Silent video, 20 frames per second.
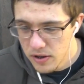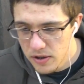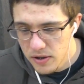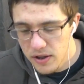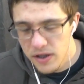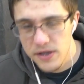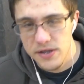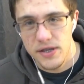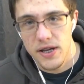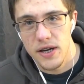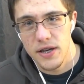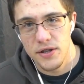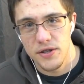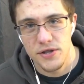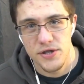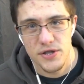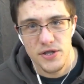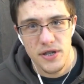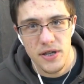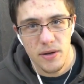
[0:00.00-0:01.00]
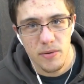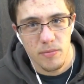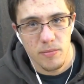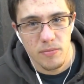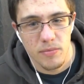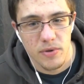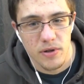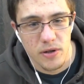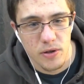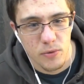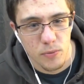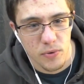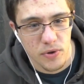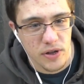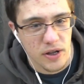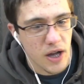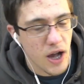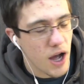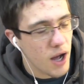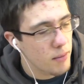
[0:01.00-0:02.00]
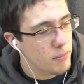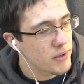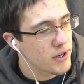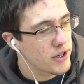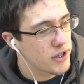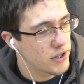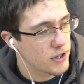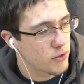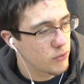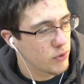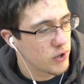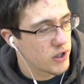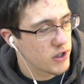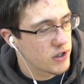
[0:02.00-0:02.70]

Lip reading: that's kind of the same with comedy in a way.